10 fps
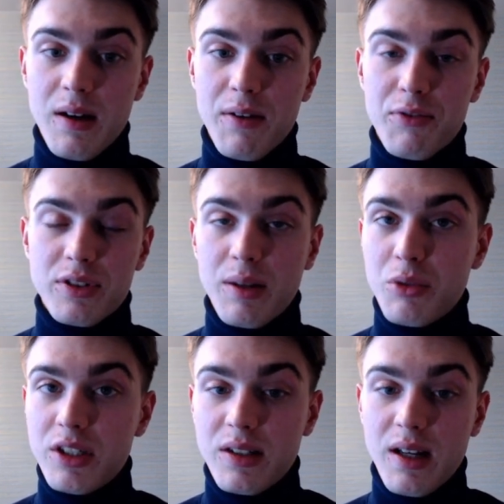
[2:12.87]
for some
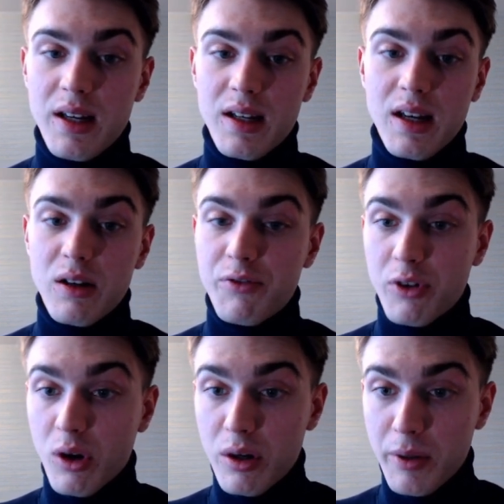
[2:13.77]
reason I kind of
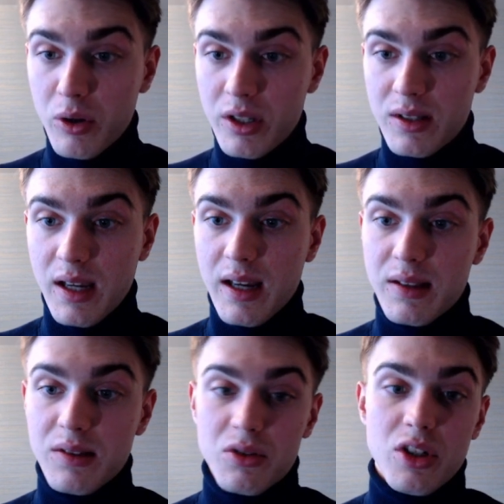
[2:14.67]
forgot about it
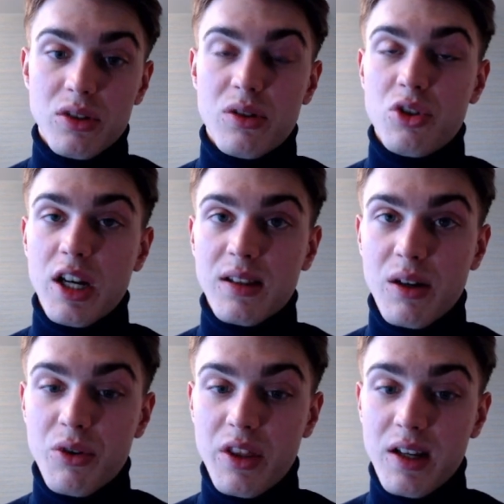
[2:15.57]
and just checked
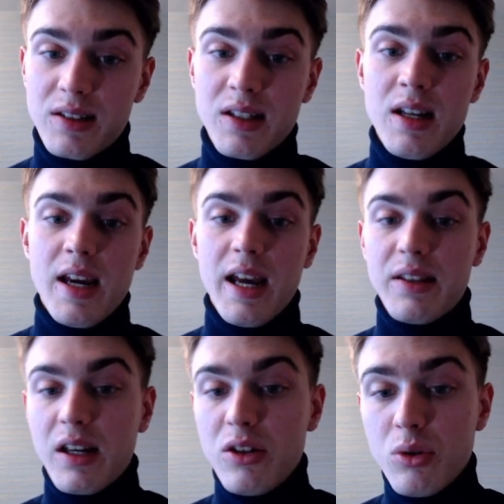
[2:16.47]
other things. And
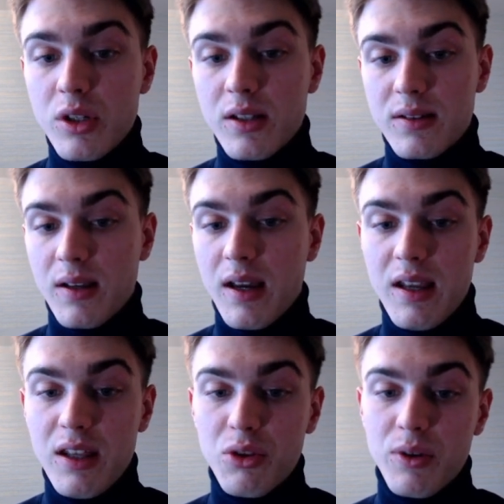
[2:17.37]
I knew that
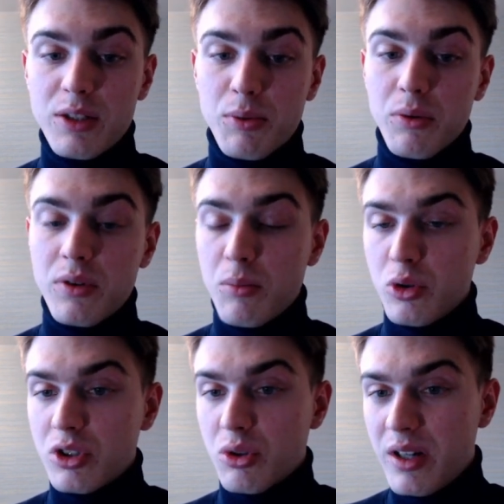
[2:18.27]
e3 is probably the
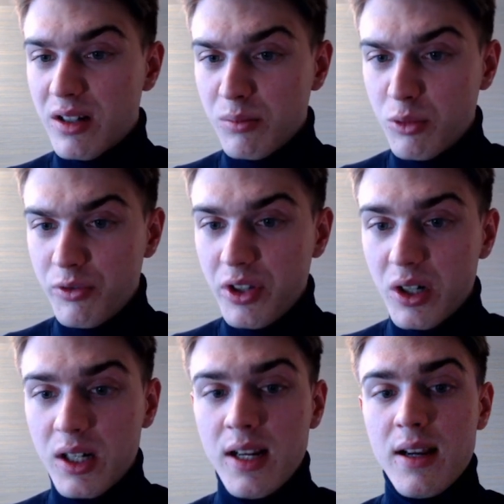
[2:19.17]
most critical move
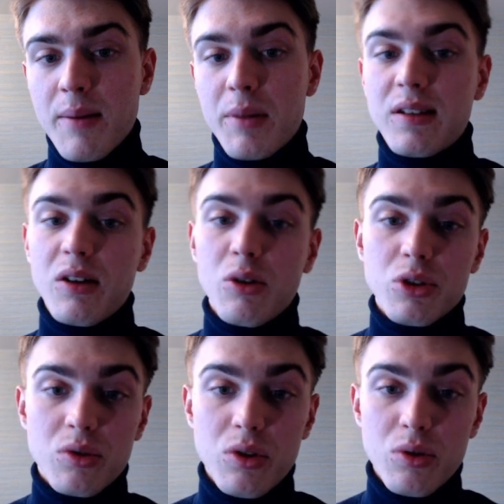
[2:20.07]
here, but I
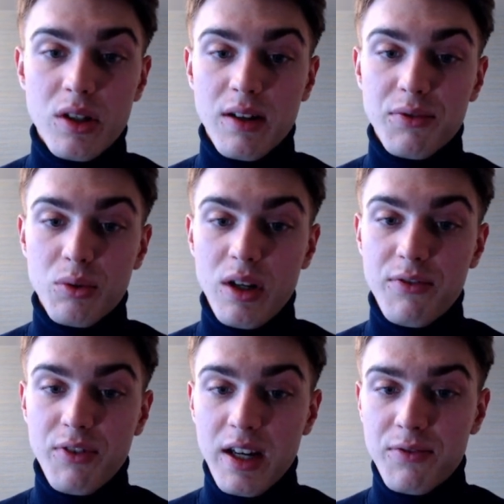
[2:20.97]
also knew that after
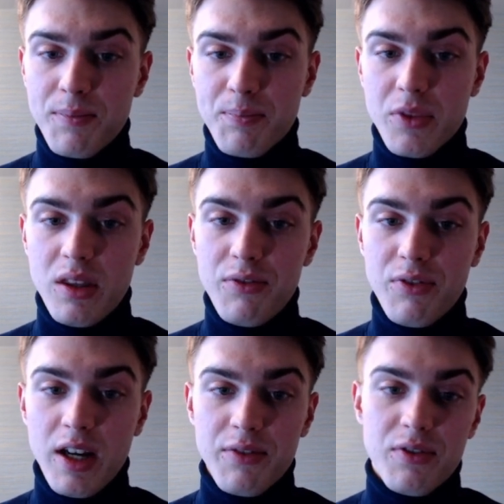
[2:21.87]
e5,
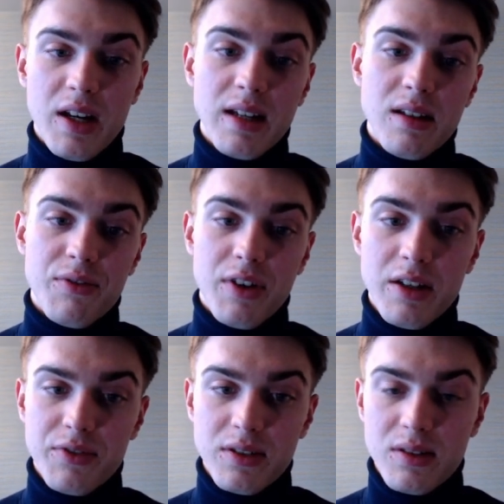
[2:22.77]
d5, knight
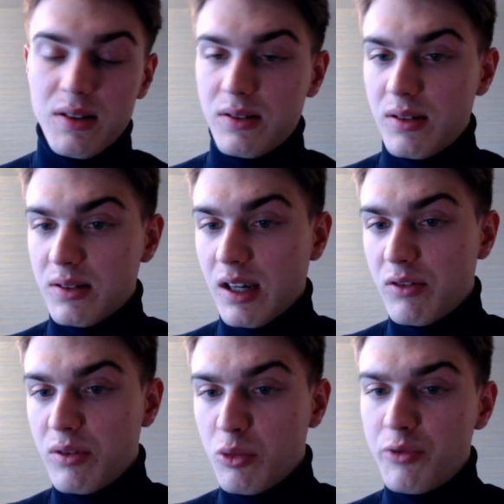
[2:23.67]
a5 is kind
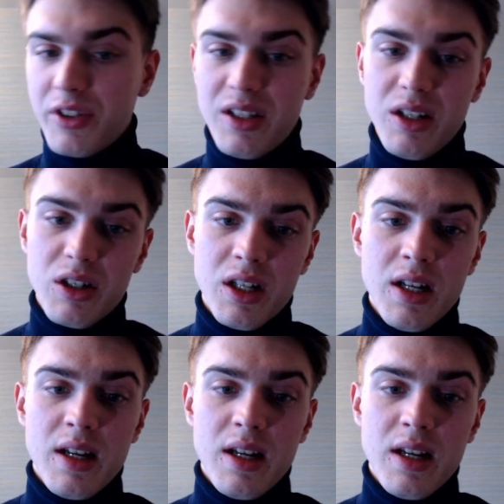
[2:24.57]
of the move, and here